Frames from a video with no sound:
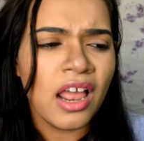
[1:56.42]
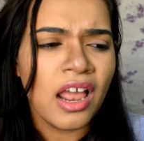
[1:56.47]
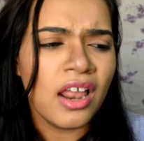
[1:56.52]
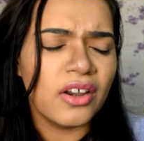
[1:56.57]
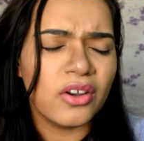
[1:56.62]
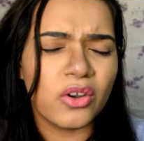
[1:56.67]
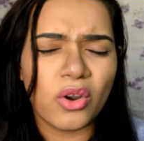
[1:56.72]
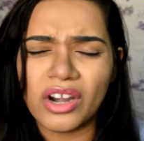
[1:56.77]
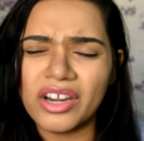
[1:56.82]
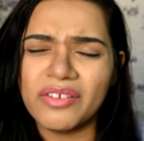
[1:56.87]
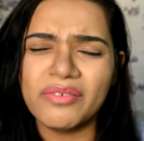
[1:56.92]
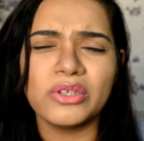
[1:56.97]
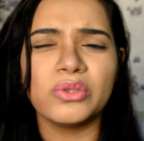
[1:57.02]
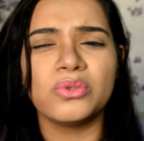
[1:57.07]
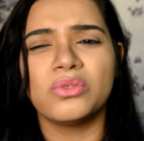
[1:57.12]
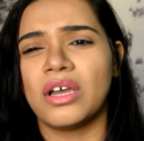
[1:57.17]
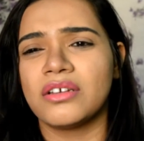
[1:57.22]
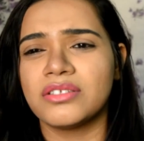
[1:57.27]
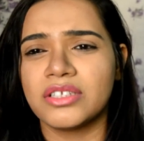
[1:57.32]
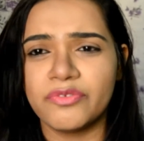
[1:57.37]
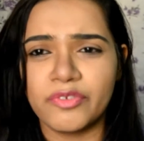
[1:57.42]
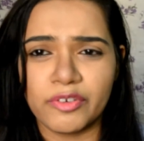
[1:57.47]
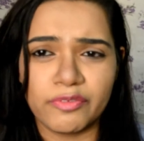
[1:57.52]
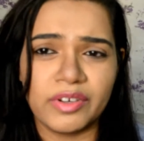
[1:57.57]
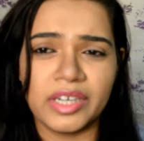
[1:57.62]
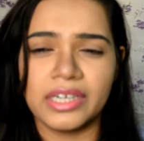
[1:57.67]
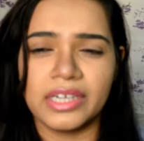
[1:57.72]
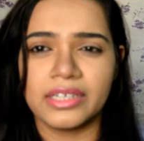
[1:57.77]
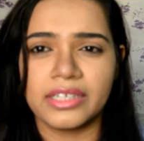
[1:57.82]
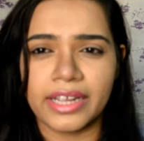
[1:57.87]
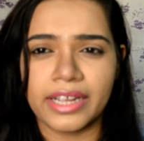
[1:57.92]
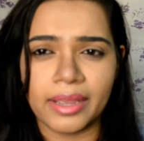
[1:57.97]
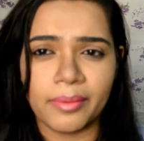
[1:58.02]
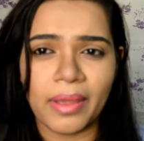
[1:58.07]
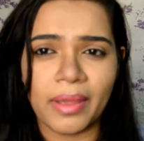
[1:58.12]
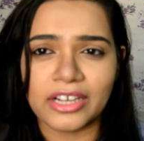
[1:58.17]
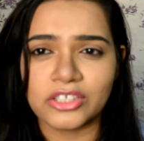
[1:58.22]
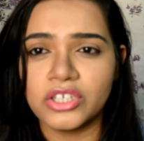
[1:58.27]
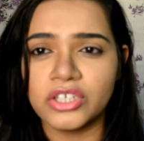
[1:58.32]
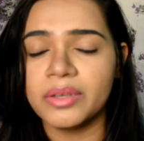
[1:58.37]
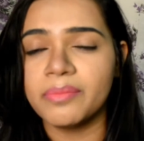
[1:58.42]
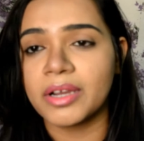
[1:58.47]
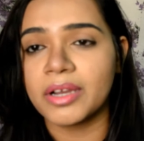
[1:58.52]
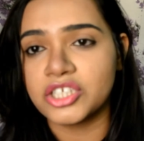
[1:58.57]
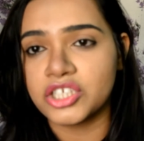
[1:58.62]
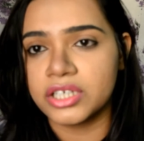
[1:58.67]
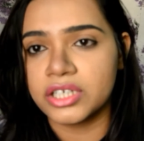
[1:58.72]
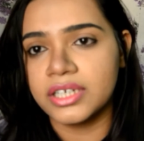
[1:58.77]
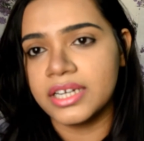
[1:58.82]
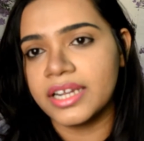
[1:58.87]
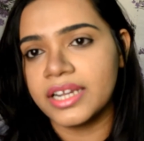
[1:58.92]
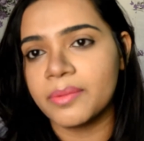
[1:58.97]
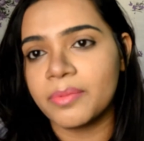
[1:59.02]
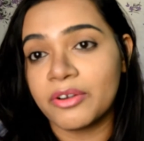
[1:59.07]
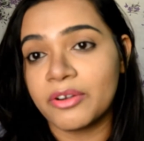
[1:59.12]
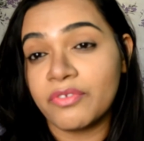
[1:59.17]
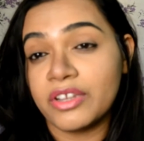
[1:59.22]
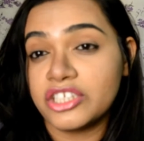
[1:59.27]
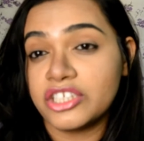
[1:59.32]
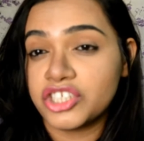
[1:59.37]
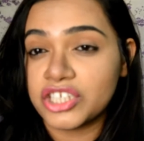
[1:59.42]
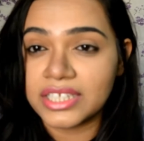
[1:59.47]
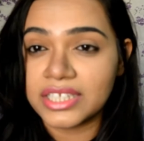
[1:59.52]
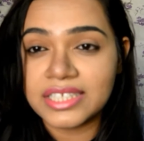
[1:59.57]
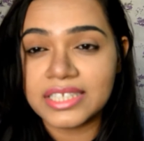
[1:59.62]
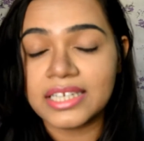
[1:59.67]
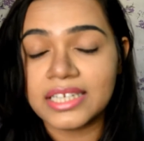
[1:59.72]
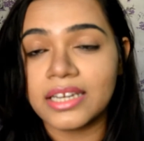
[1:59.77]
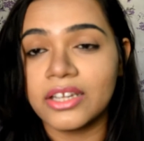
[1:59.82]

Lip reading: Not even 2015, it came actually much earlier, but we just,